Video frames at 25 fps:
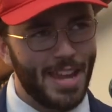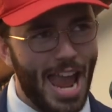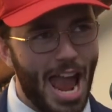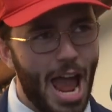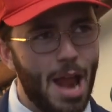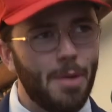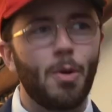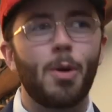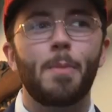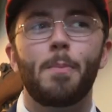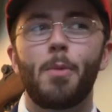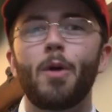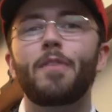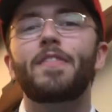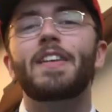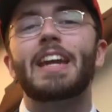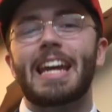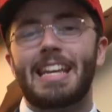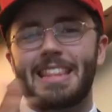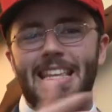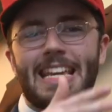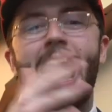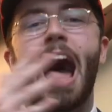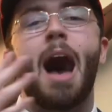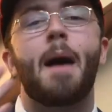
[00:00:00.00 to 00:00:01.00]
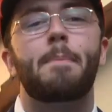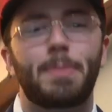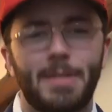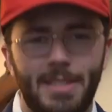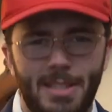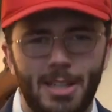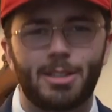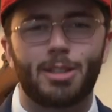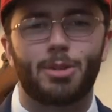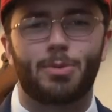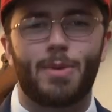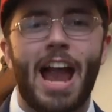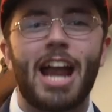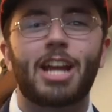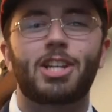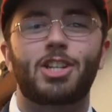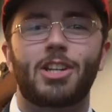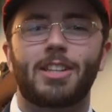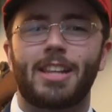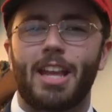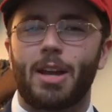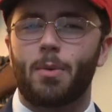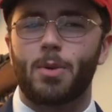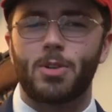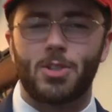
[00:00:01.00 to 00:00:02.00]
And we're moving in the opposite
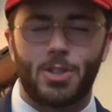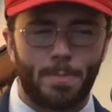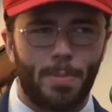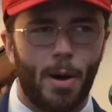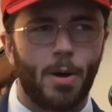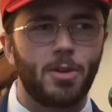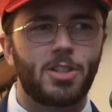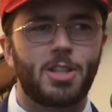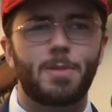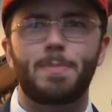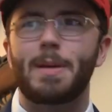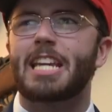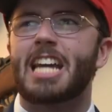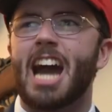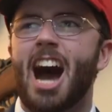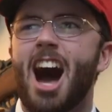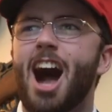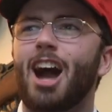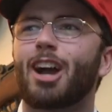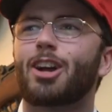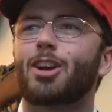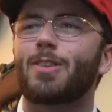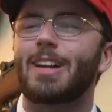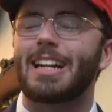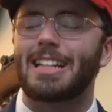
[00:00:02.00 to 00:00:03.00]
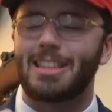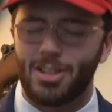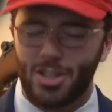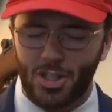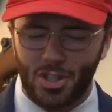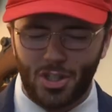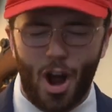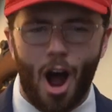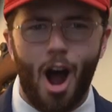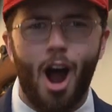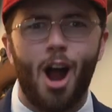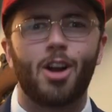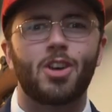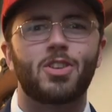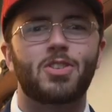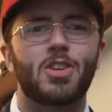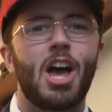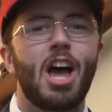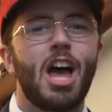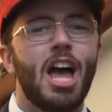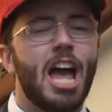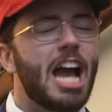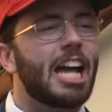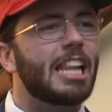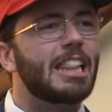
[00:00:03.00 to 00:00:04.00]
direction. Like, we're supposed to be conquering the stars,
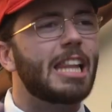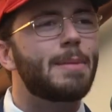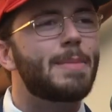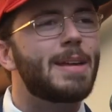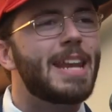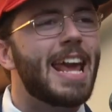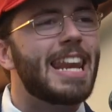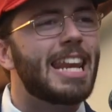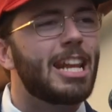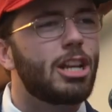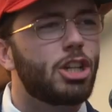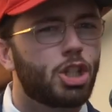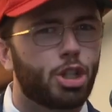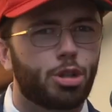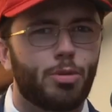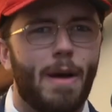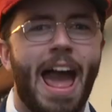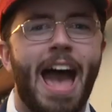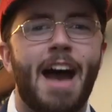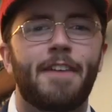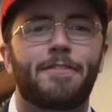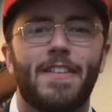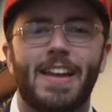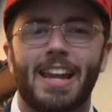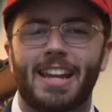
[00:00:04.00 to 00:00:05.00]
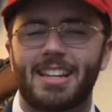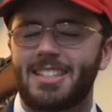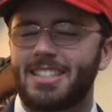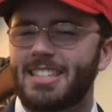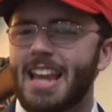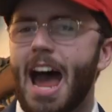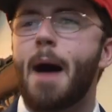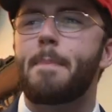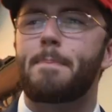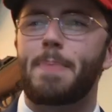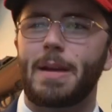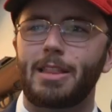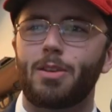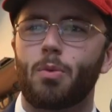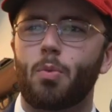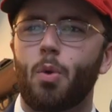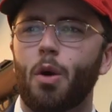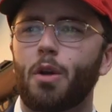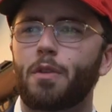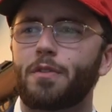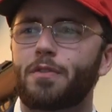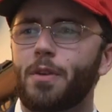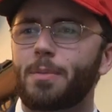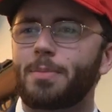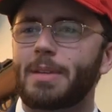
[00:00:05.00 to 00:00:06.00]
eliminating traffic, stopping the
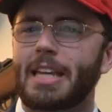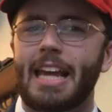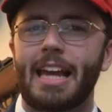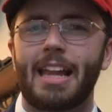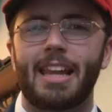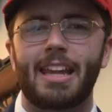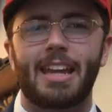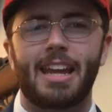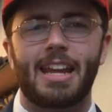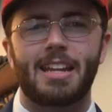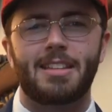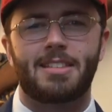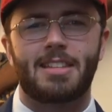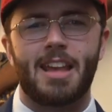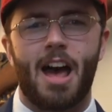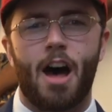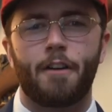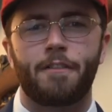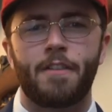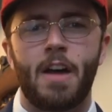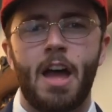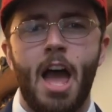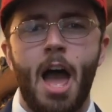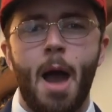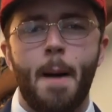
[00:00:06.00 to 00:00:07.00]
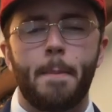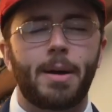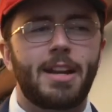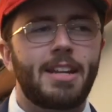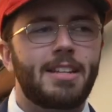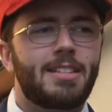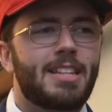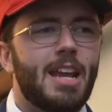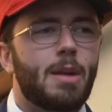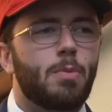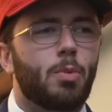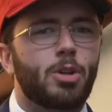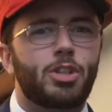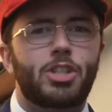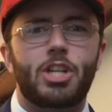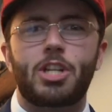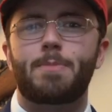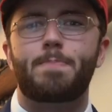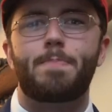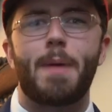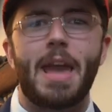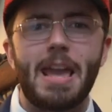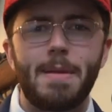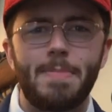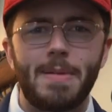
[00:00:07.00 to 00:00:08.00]
world from killing itself, but instead we're
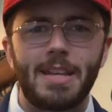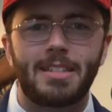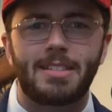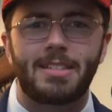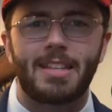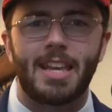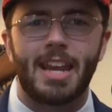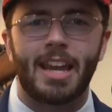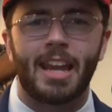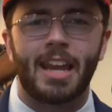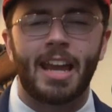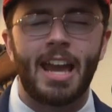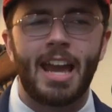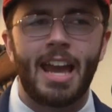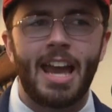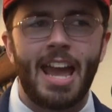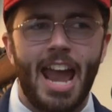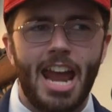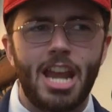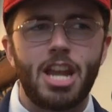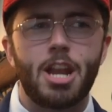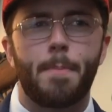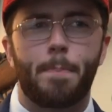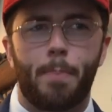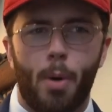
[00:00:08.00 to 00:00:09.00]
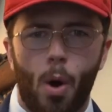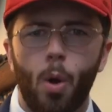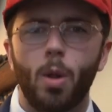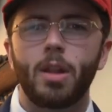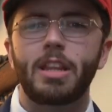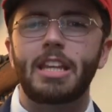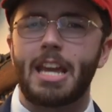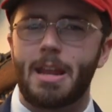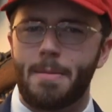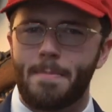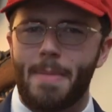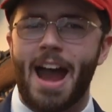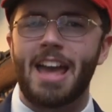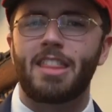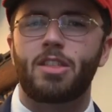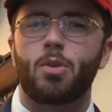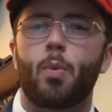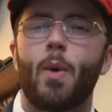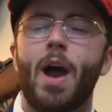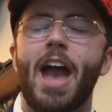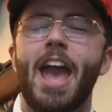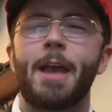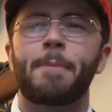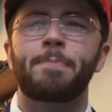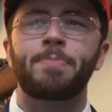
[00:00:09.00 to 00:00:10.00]
just babysitting. And Napoleon, by the
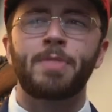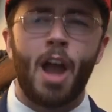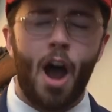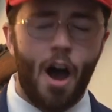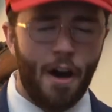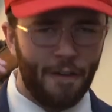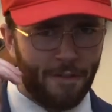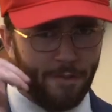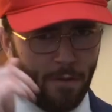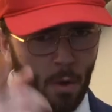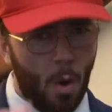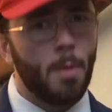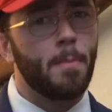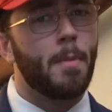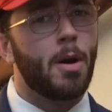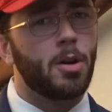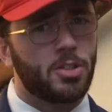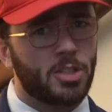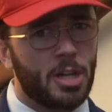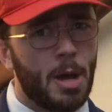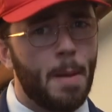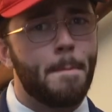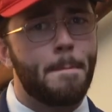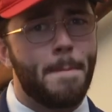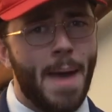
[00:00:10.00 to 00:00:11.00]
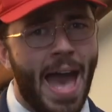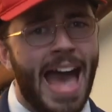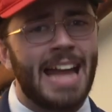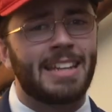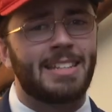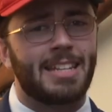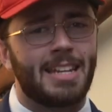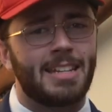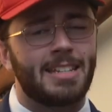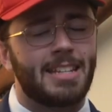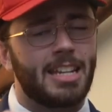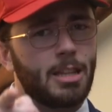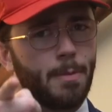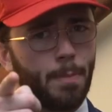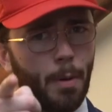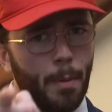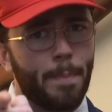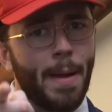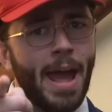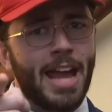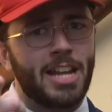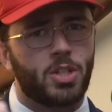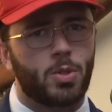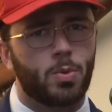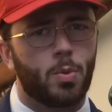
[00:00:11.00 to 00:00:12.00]
way, a foremost combatant in the
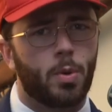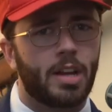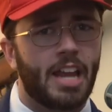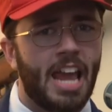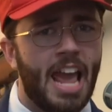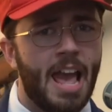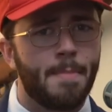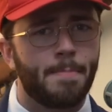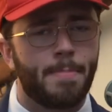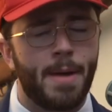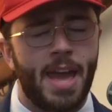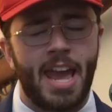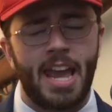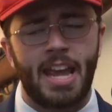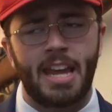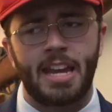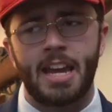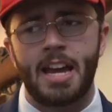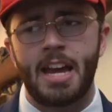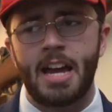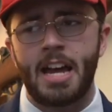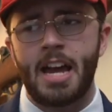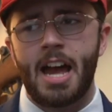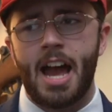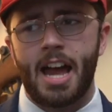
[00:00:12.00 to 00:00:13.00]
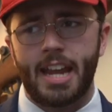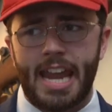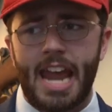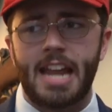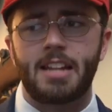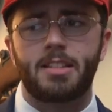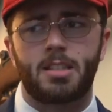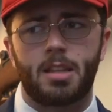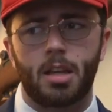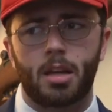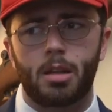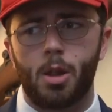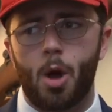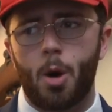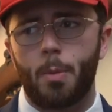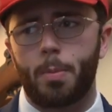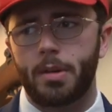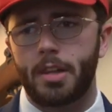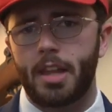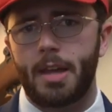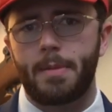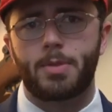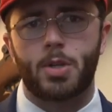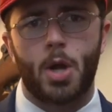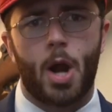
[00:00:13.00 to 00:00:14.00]
perpetual campaign against the
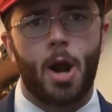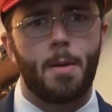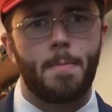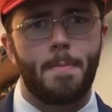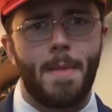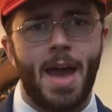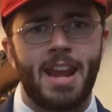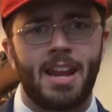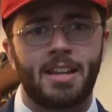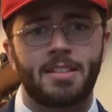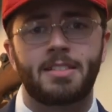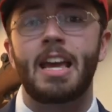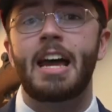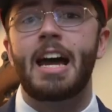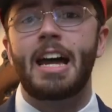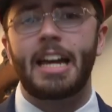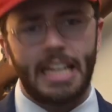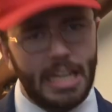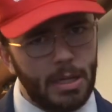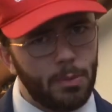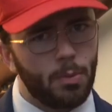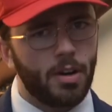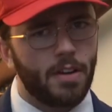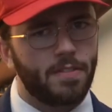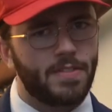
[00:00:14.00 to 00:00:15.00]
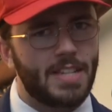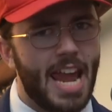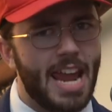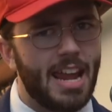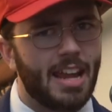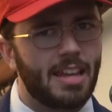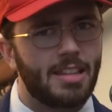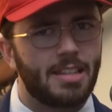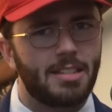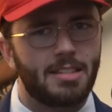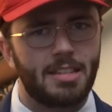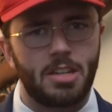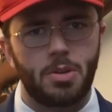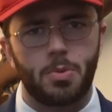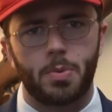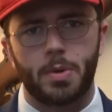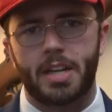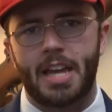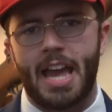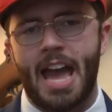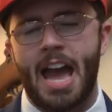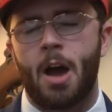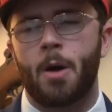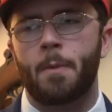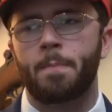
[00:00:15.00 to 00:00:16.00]
global libtards Menace, he would have taken this into
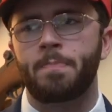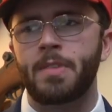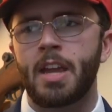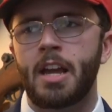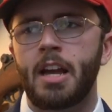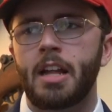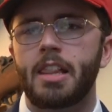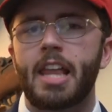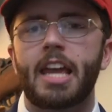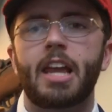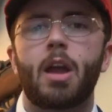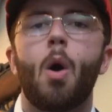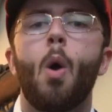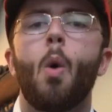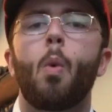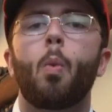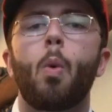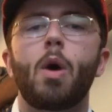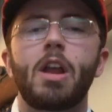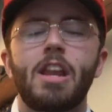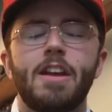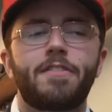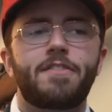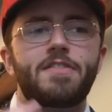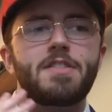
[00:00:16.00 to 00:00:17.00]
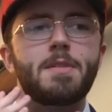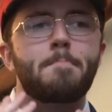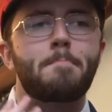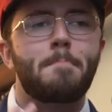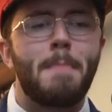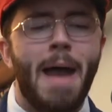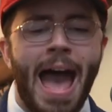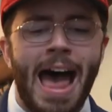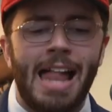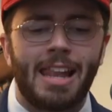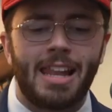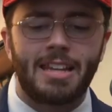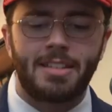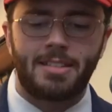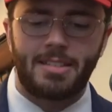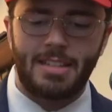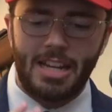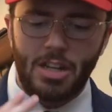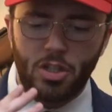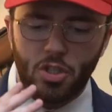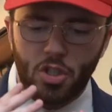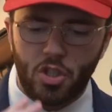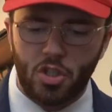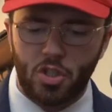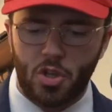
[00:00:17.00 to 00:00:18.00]
account. Like, what if the malice
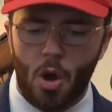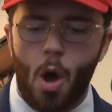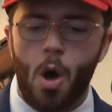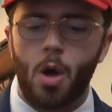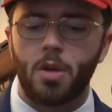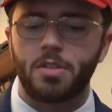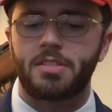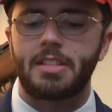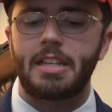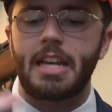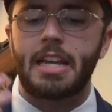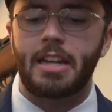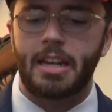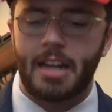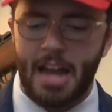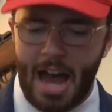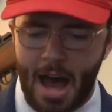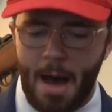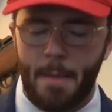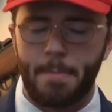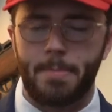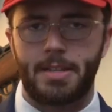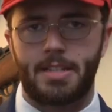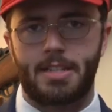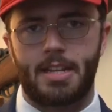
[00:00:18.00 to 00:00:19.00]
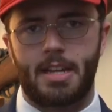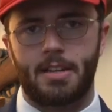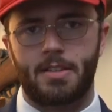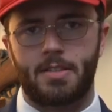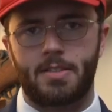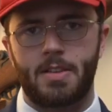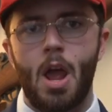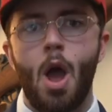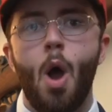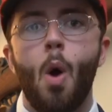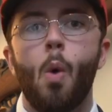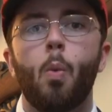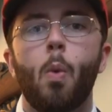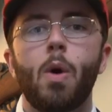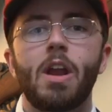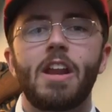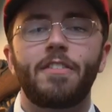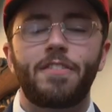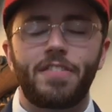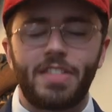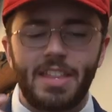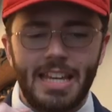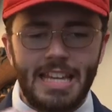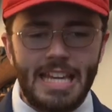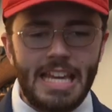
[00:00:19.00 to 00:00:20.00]
installs the incompetence? What
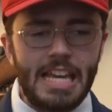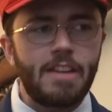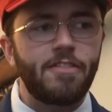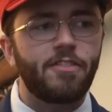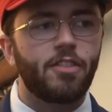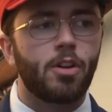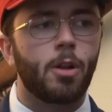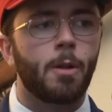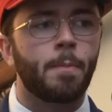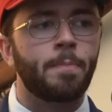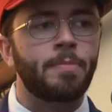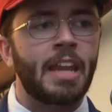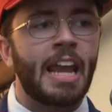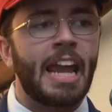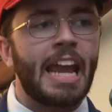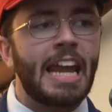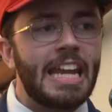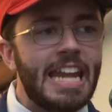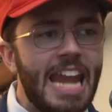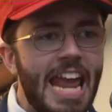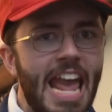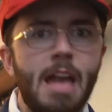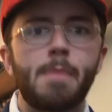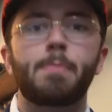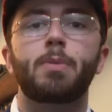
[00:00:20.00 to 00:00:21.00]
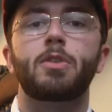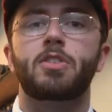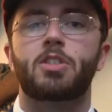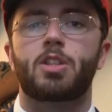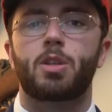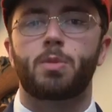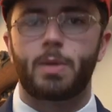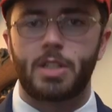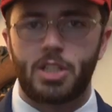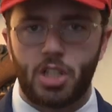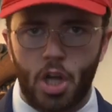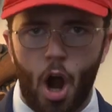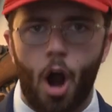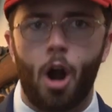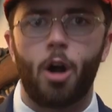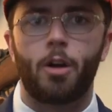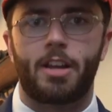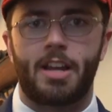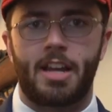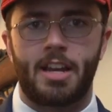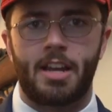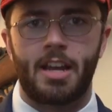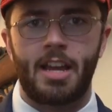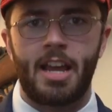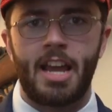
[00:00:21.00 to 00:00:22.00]
if the evil enables the
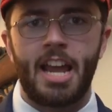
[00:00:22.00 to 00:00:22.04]
retarded?